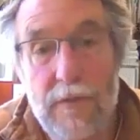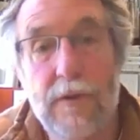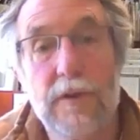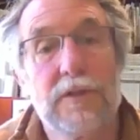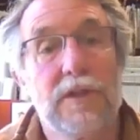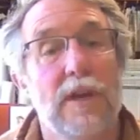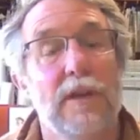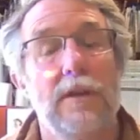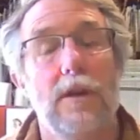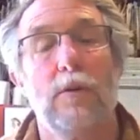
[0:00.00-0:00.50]
As
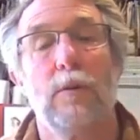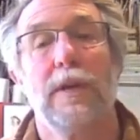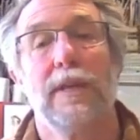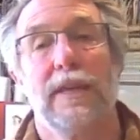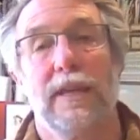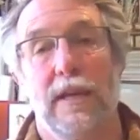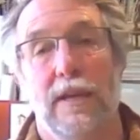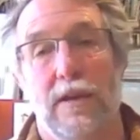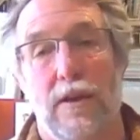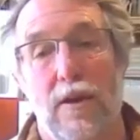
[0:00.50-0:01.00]
far as I
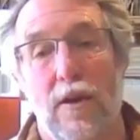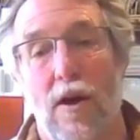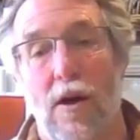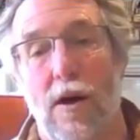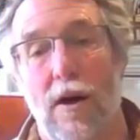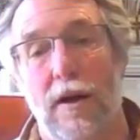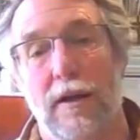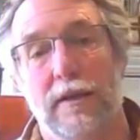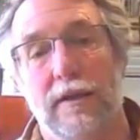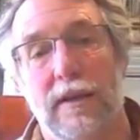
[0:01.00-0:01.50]
know, it
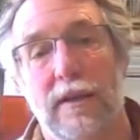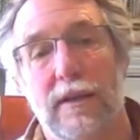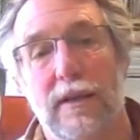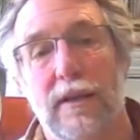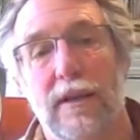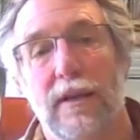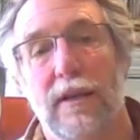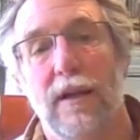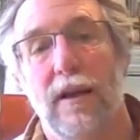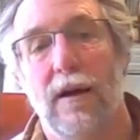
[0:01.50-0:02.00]
cannot.
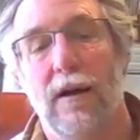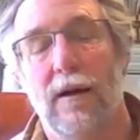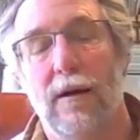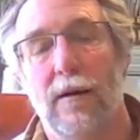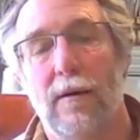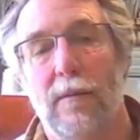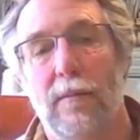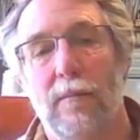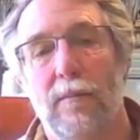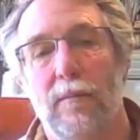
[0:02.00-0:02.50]

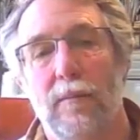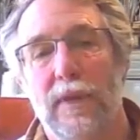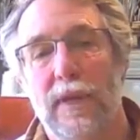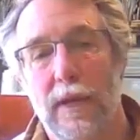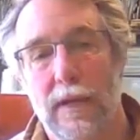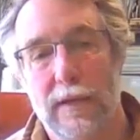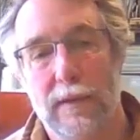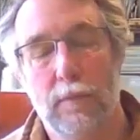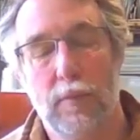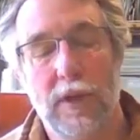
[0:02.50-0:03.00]

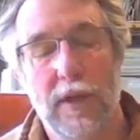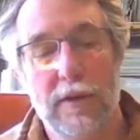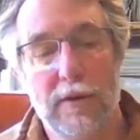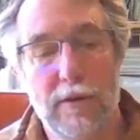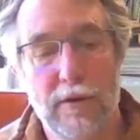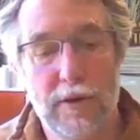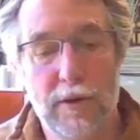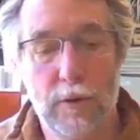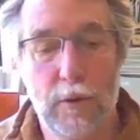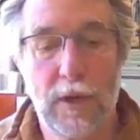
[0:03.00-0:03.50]
Yeah, in
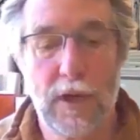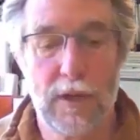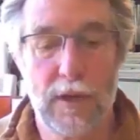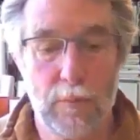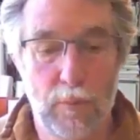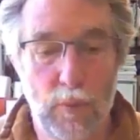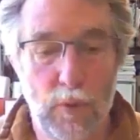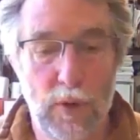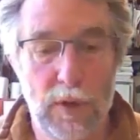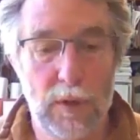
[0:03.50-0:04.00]
Blender you
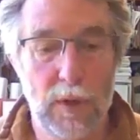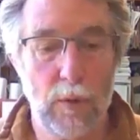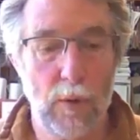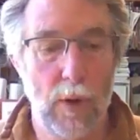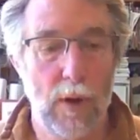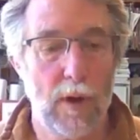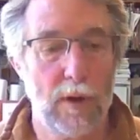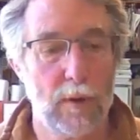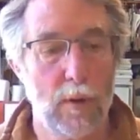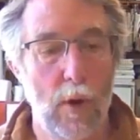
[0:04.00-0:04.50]
can
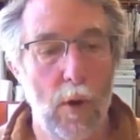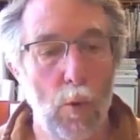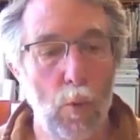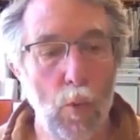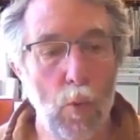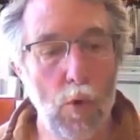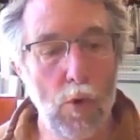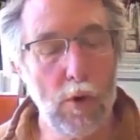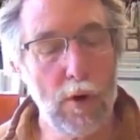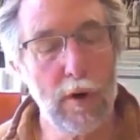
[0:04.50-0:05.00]
put
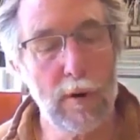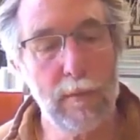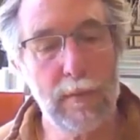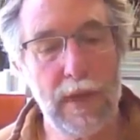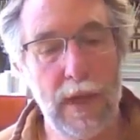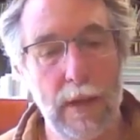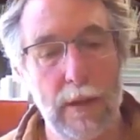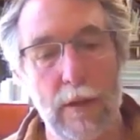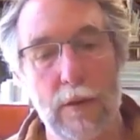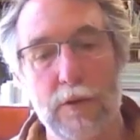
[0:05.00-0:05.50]
a
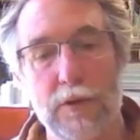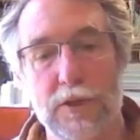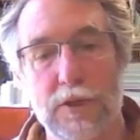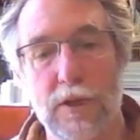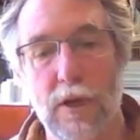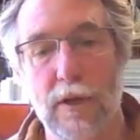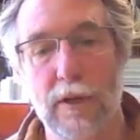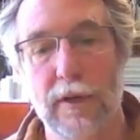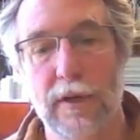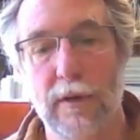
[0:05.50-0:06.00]
warm yellow
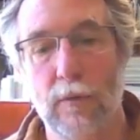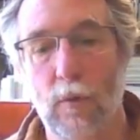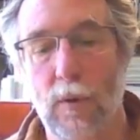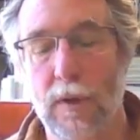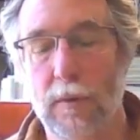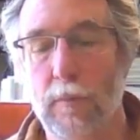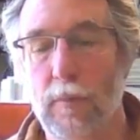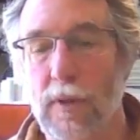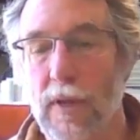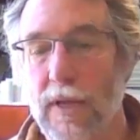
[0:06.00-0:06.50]
sun
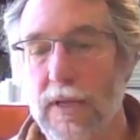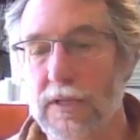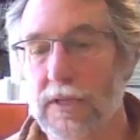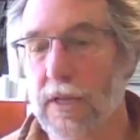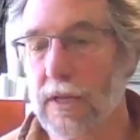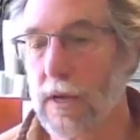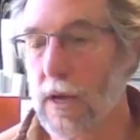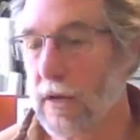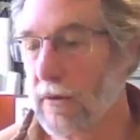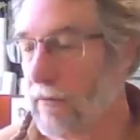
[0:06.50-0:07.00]
in one
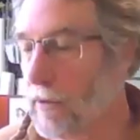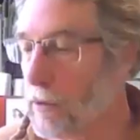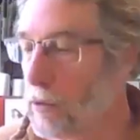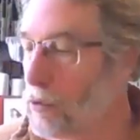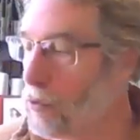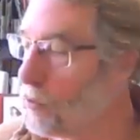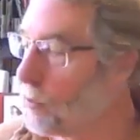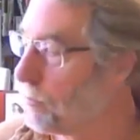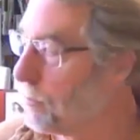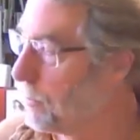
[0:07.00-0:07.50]
place and kind
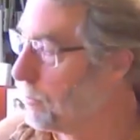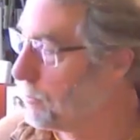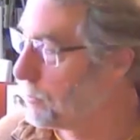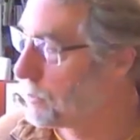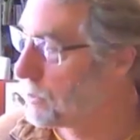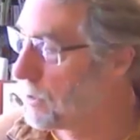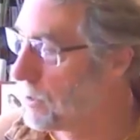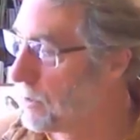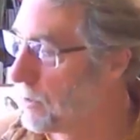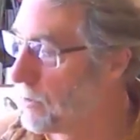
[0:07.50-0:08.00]
of a cool
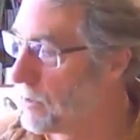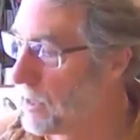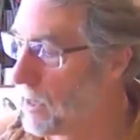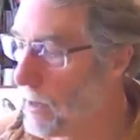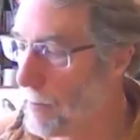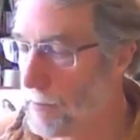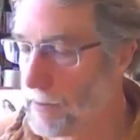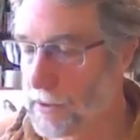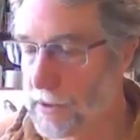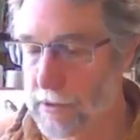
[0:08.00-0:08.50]
blue sun on
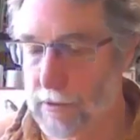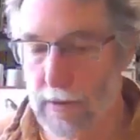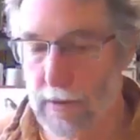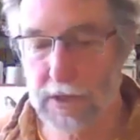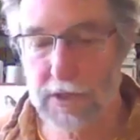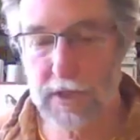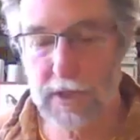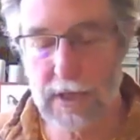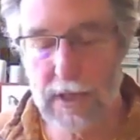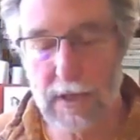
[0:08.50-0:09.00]
the opposite
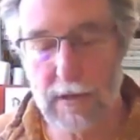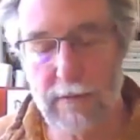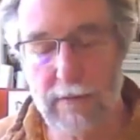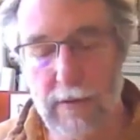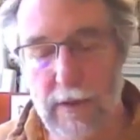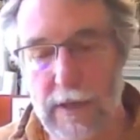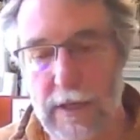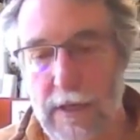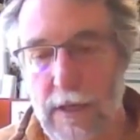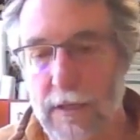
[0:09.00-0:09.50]
direction and
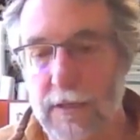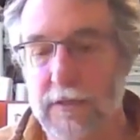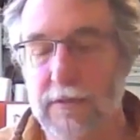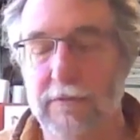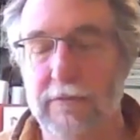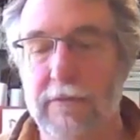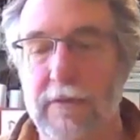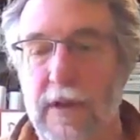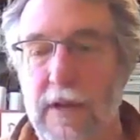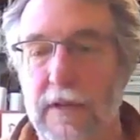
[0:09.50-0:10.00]
get a really
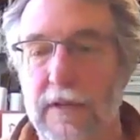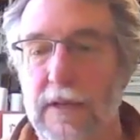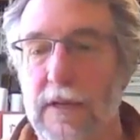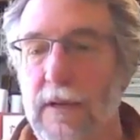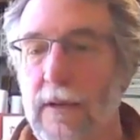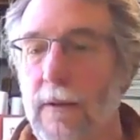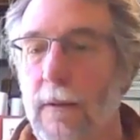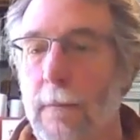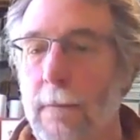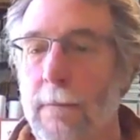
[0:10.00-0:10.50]
nice
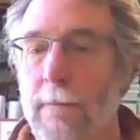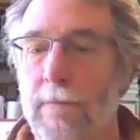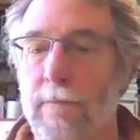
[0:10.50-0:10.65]
effect.